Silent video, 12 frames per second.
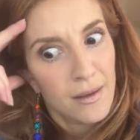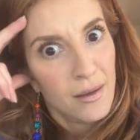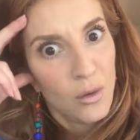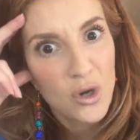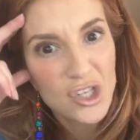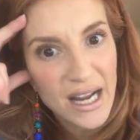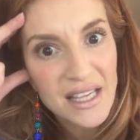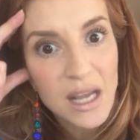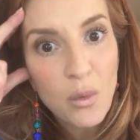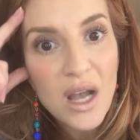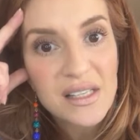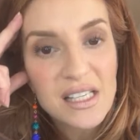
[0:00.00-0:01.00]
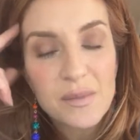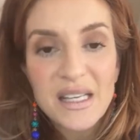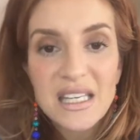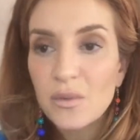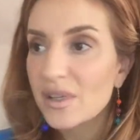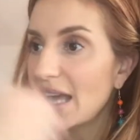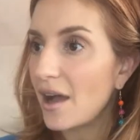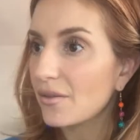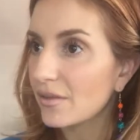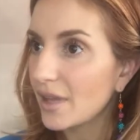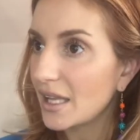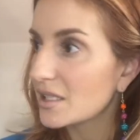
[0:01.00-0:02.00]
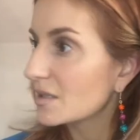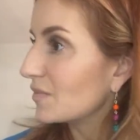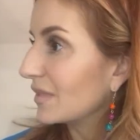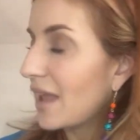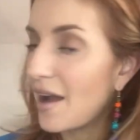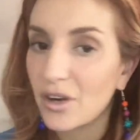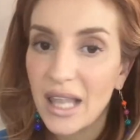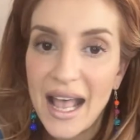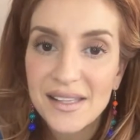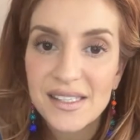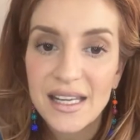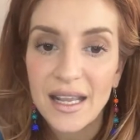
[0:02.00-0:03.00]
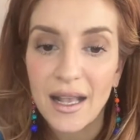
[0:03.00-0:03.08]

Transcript: Which I guess I was because my tit was out and that's everlasting.